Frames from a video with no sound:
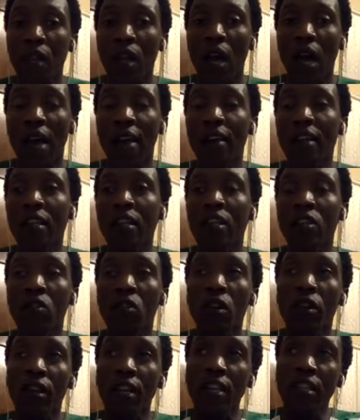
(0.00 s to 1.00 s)
I cleared
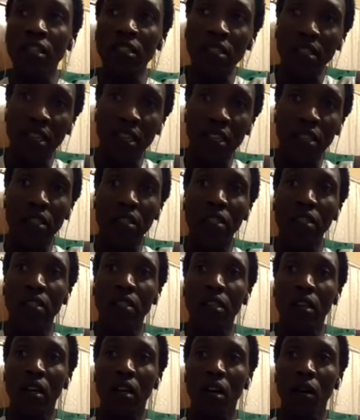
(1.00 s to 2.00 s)
already in standard
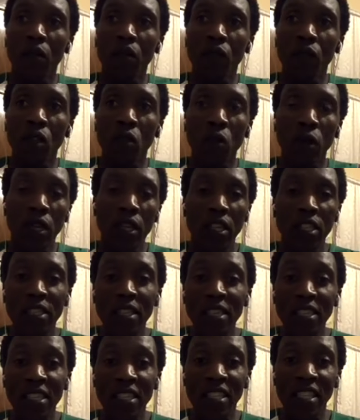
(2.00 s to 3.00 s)
6 with a
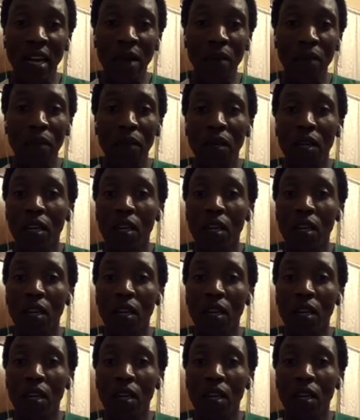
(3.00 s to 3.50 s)
scissor jump